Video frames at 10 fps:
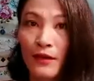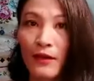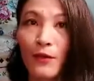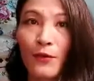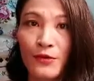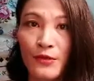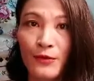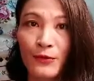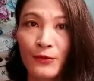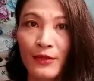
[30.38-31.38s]

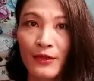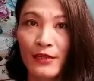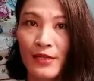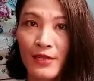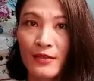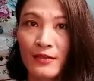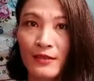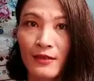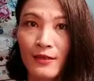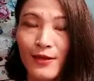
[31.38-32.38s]
Also, it is
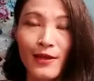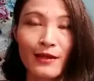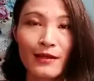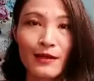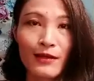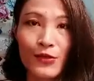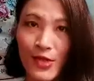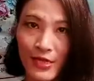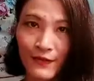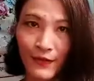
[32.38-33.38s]
a
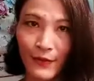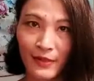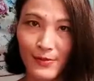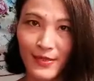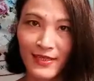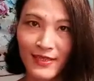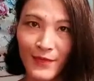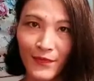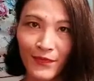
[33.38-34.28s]
transfer abutment,